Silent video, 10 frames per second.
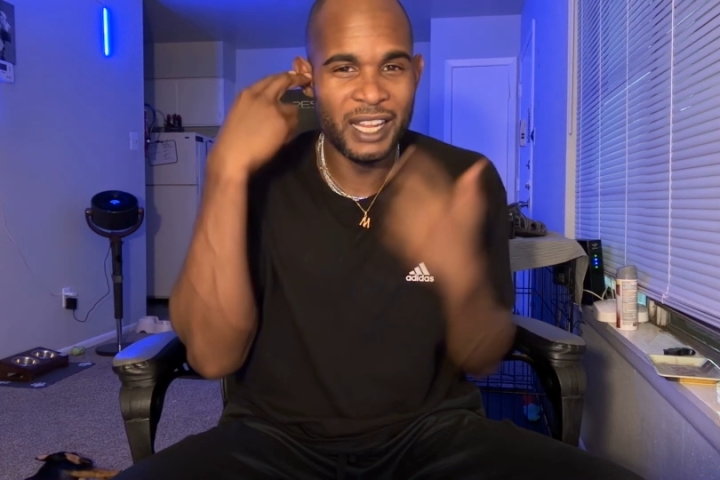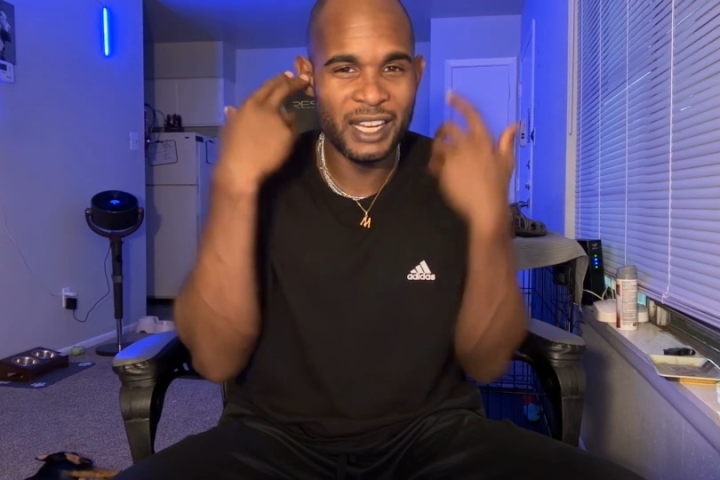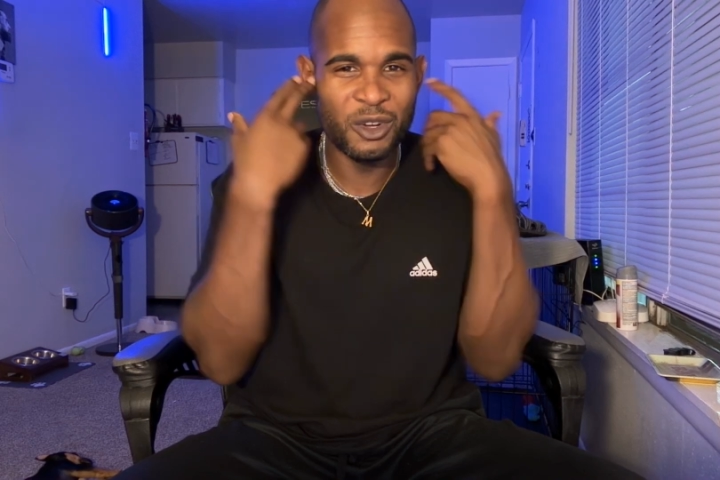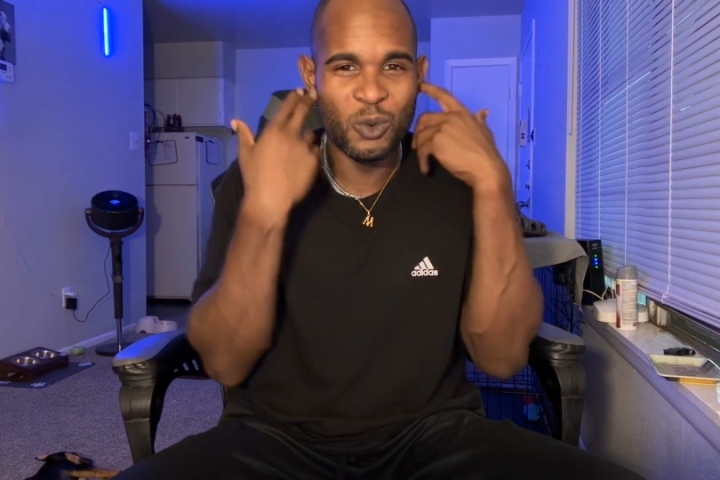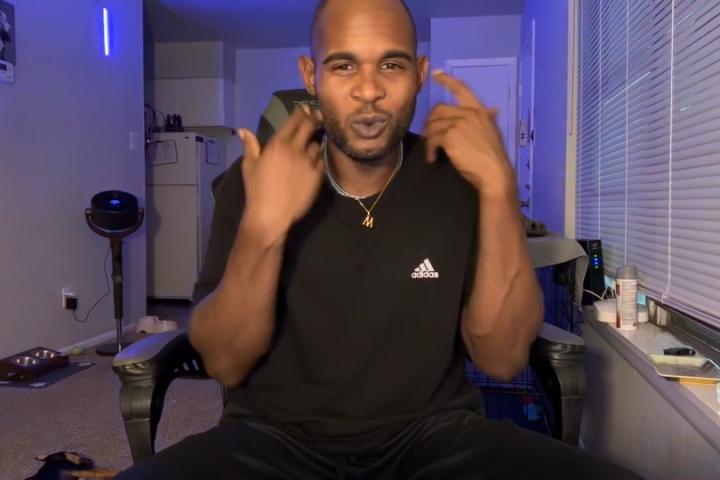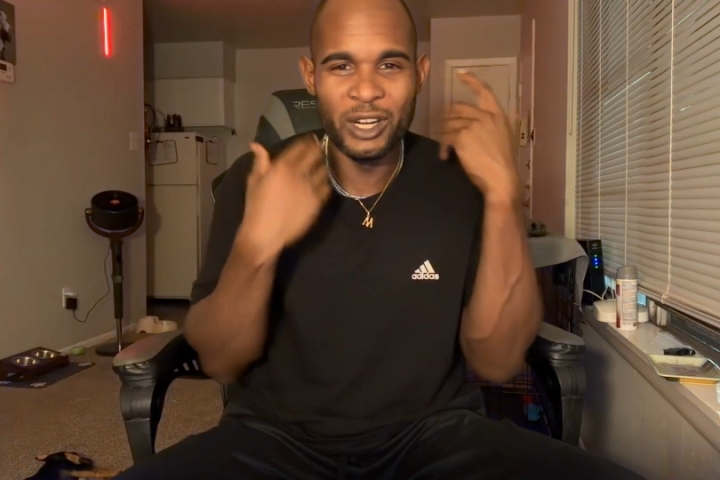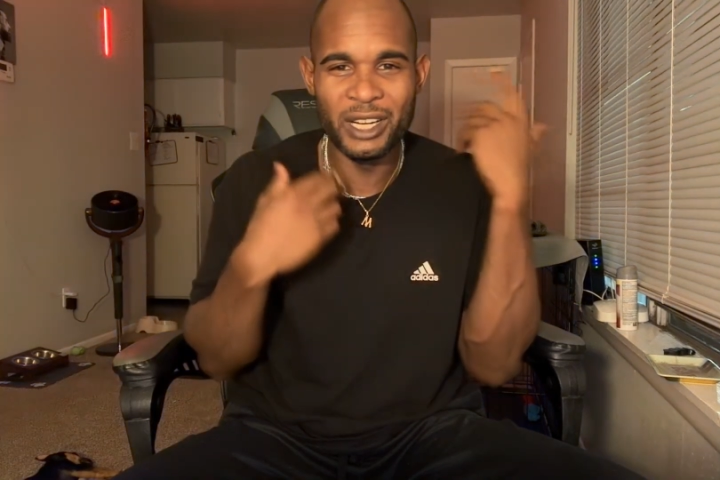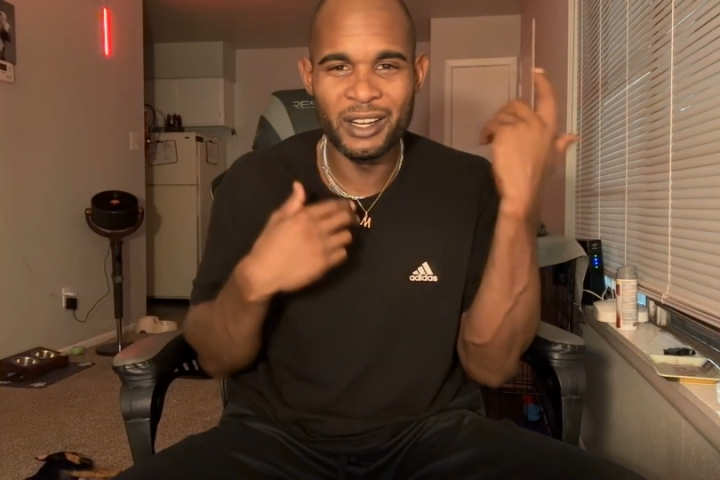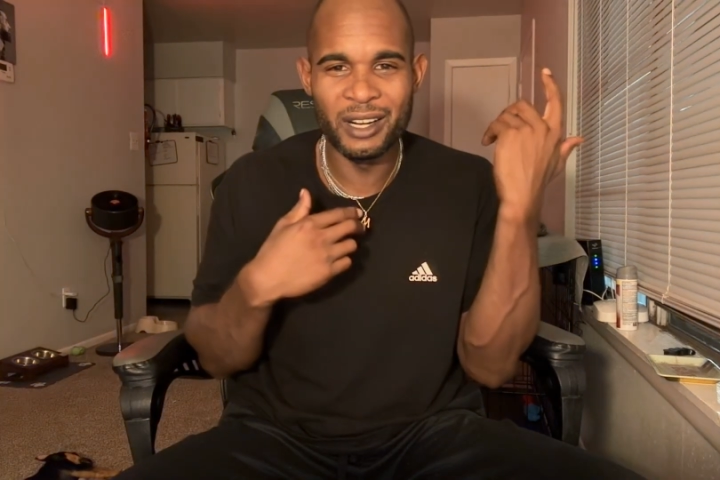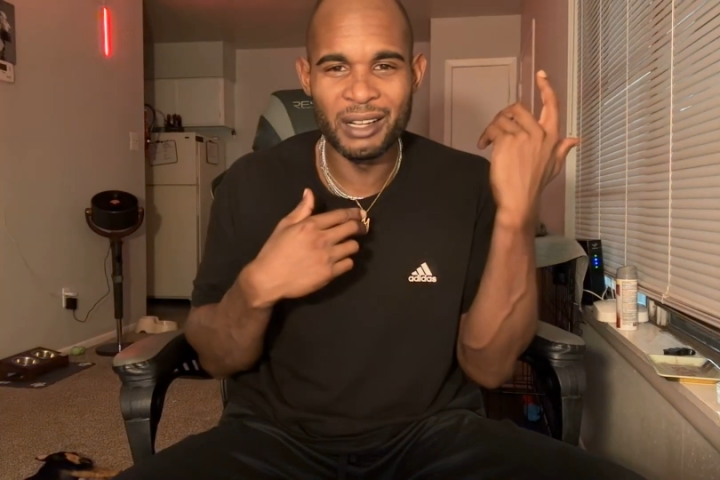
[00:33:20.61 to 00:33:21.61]
it go one
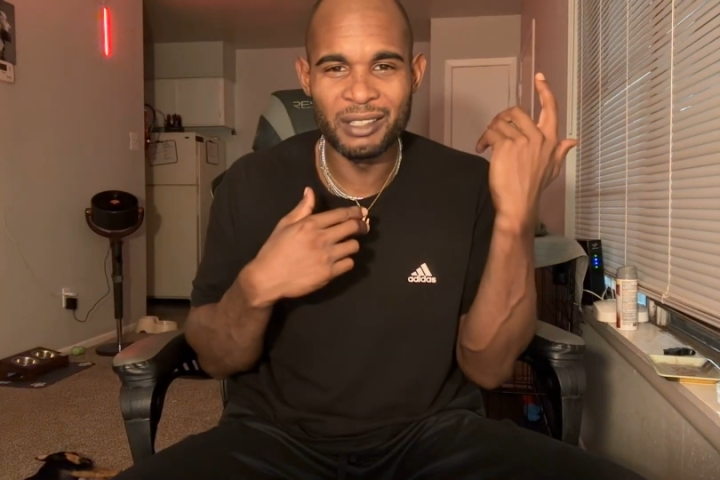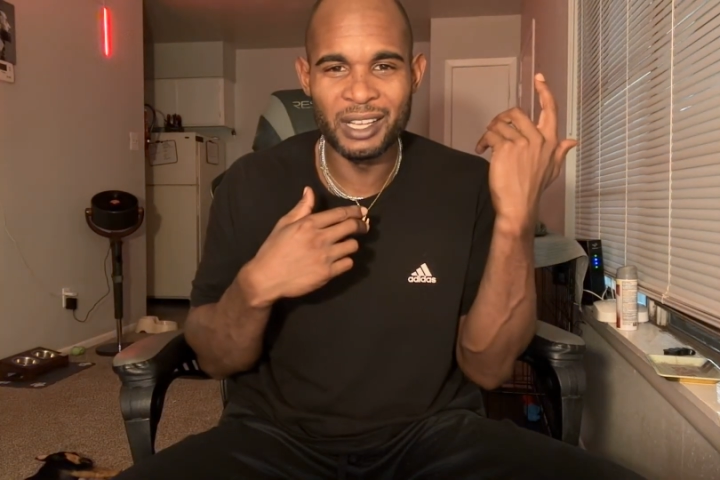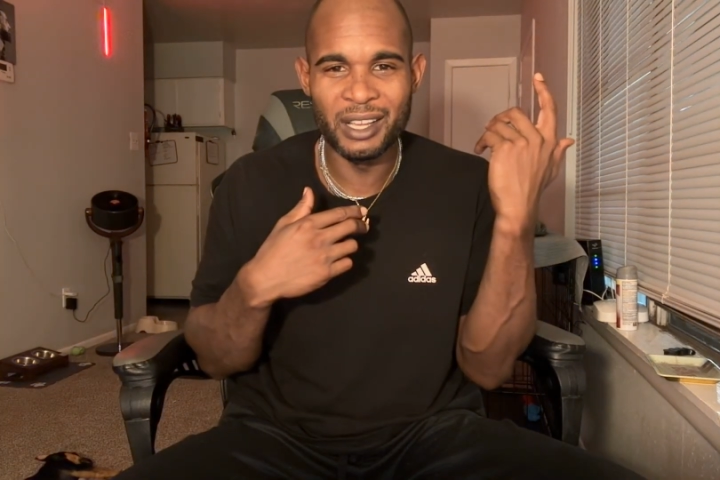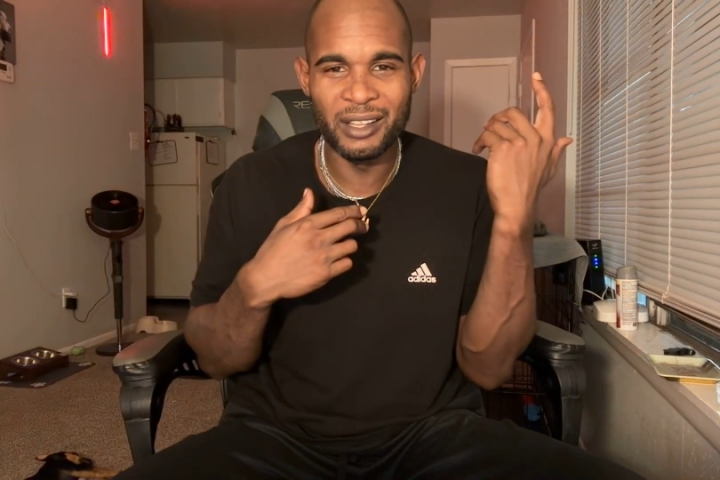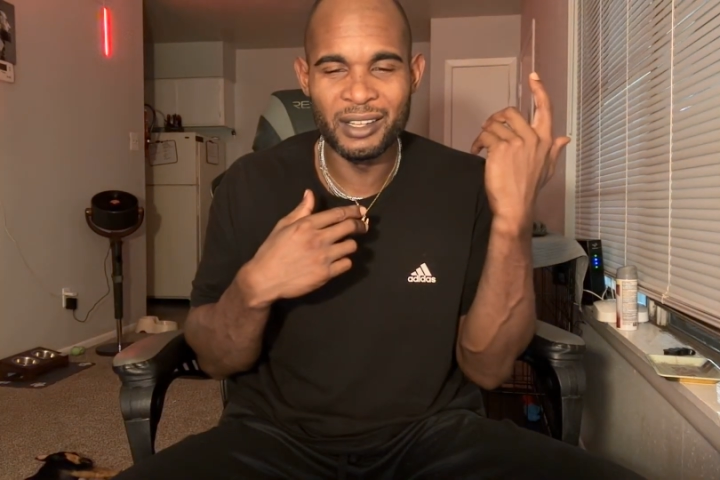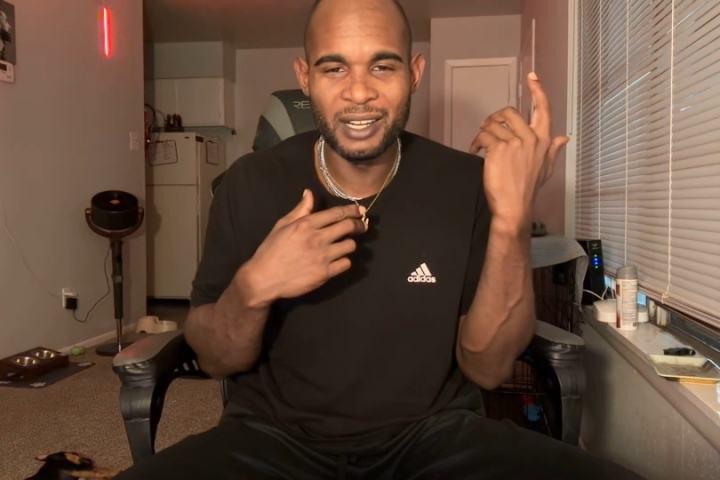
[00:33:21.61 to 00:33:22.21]
ear and out the other.